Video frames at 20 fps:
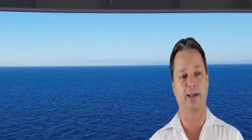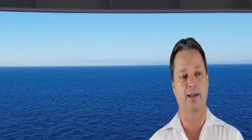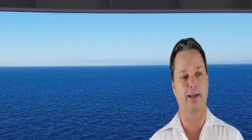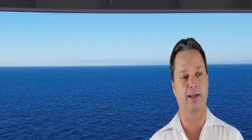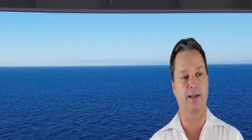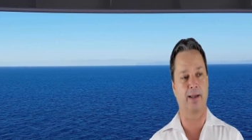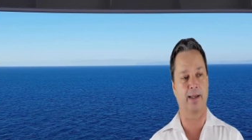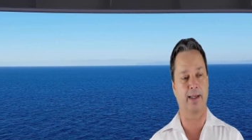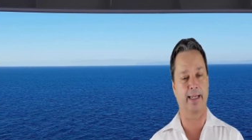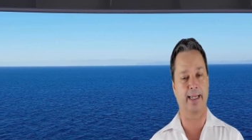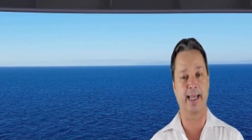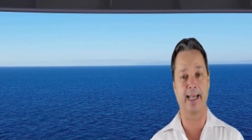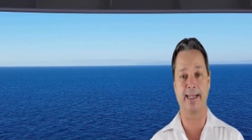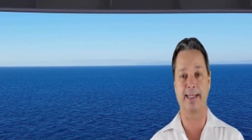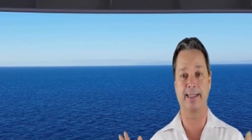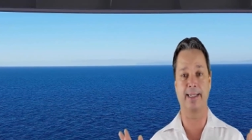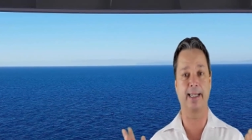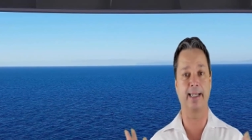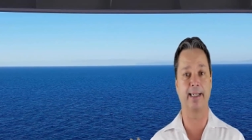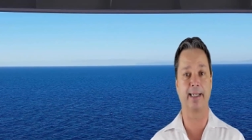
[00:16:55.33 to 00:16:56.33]
Uh, can't
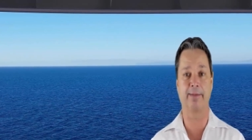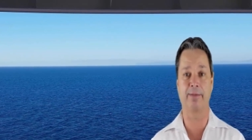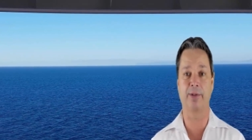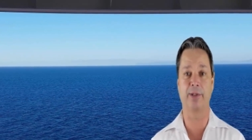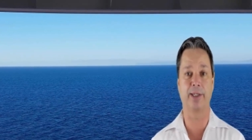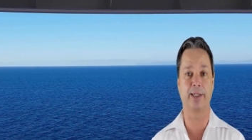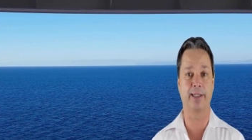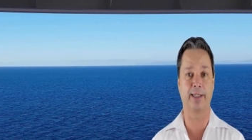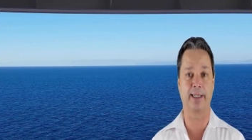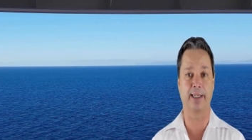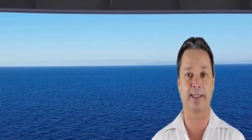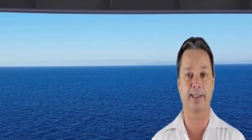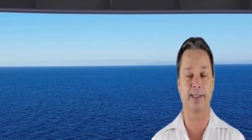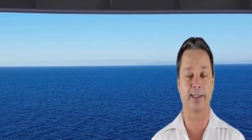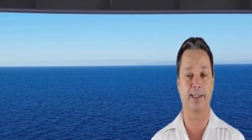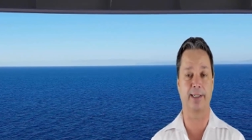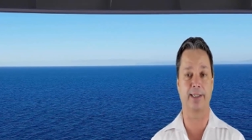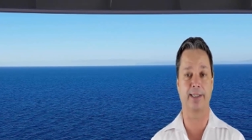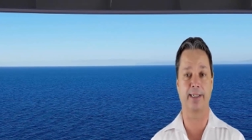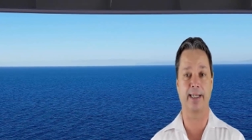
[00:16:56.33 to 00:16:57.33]
say enough good things.
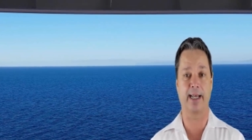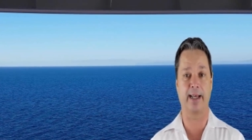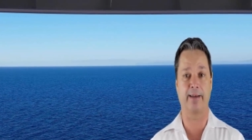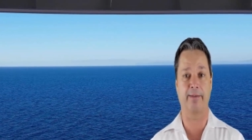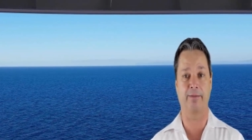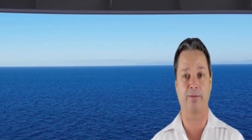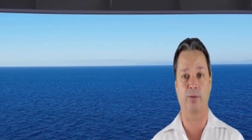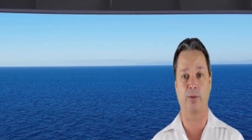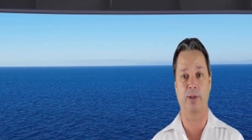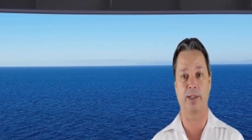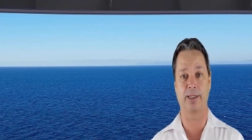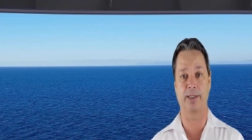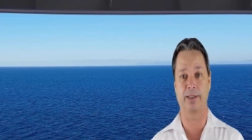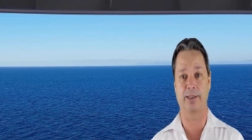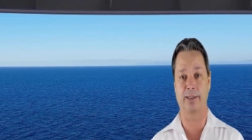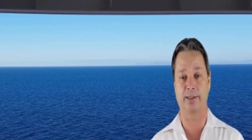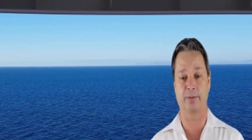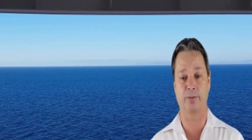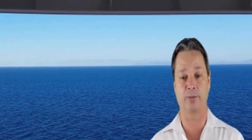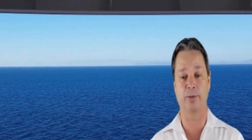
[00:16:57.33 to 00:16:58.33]
The staff
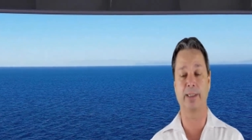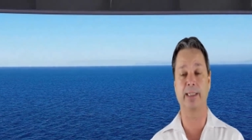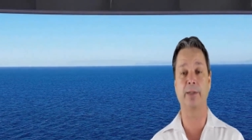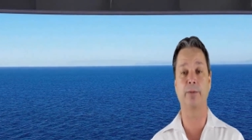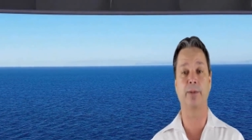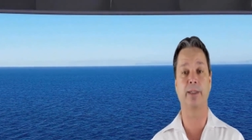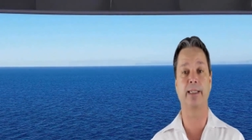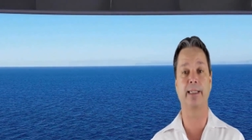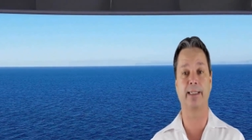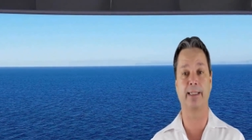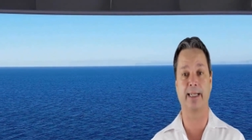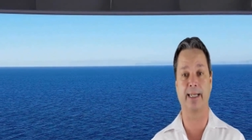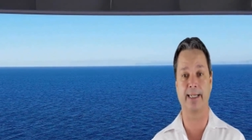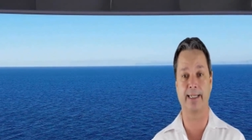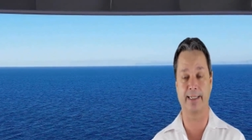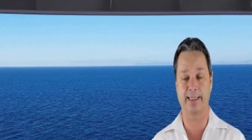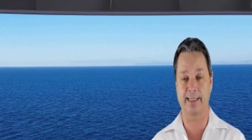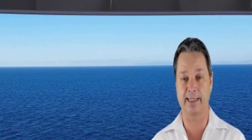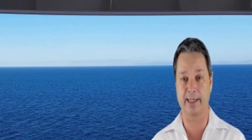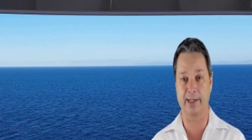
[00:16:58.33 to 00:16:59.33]
was really, really
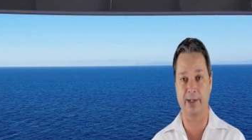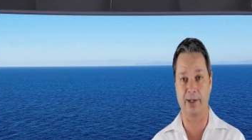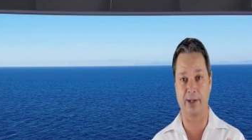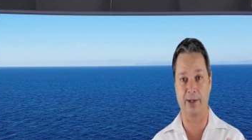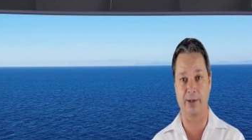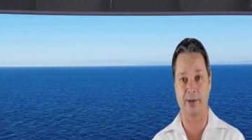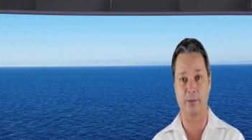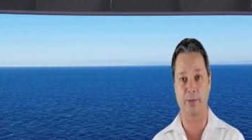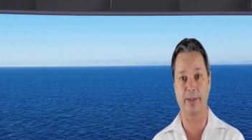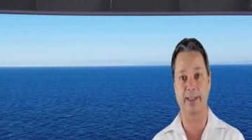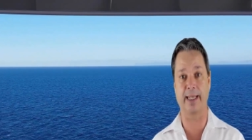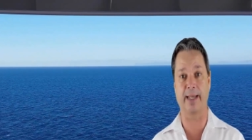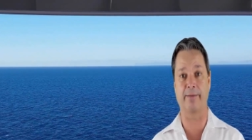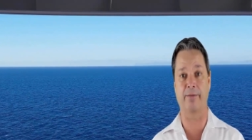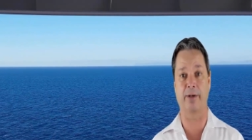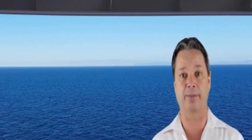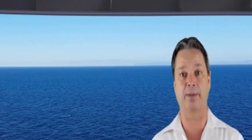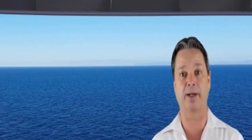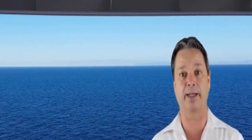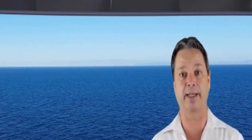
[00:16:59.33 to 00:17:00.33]
nice, got along with
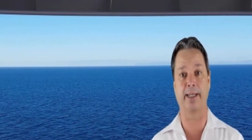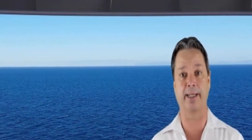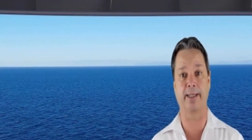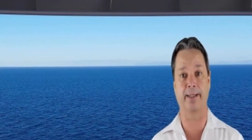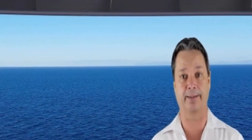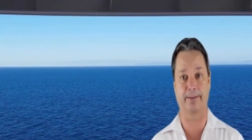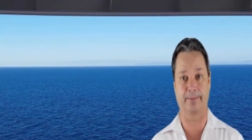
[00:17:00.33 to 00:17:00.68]
everybody.